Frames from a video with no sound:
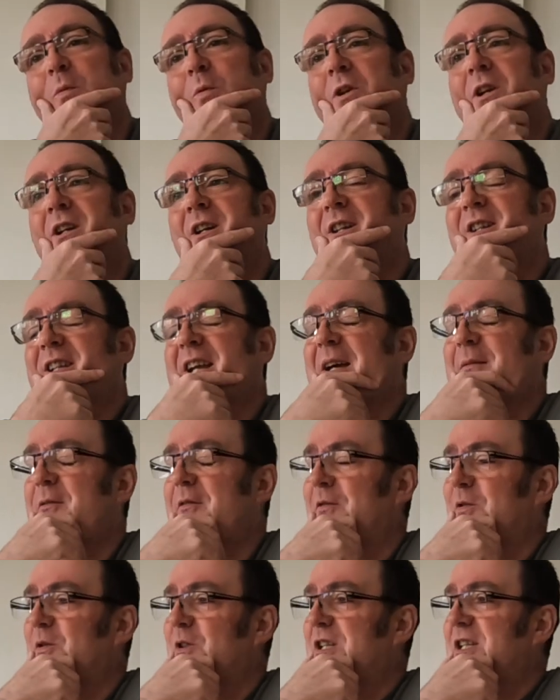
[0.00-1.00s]
what did I say
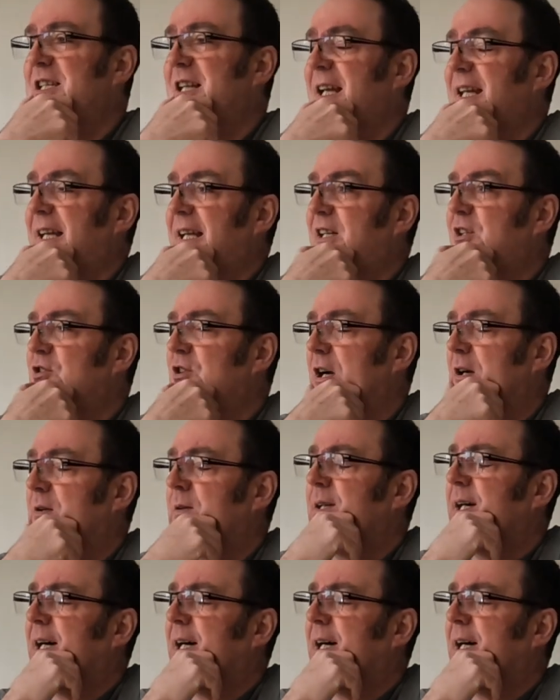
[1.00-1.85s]
before the stunning intro?